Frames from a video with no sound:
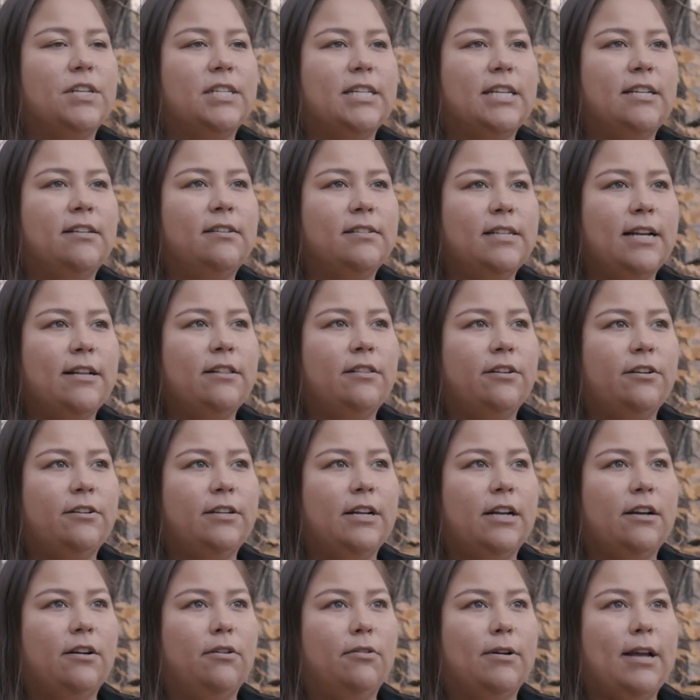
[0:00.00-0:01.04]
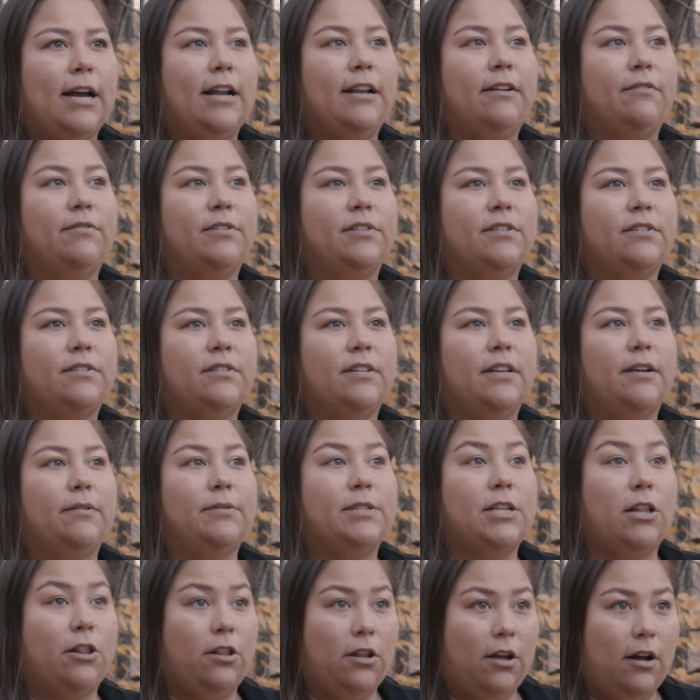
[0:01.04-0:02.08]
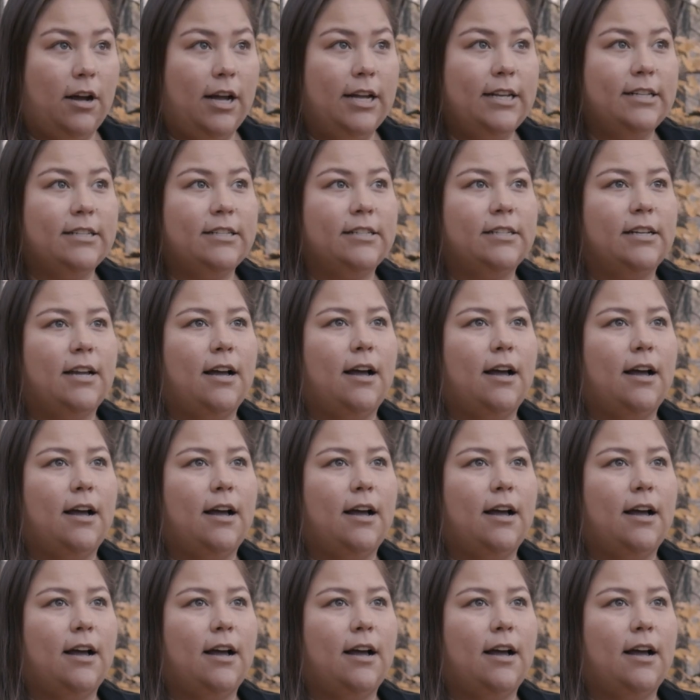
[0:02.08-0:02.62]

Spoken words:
The skills I learned at OCAD, it was a lot.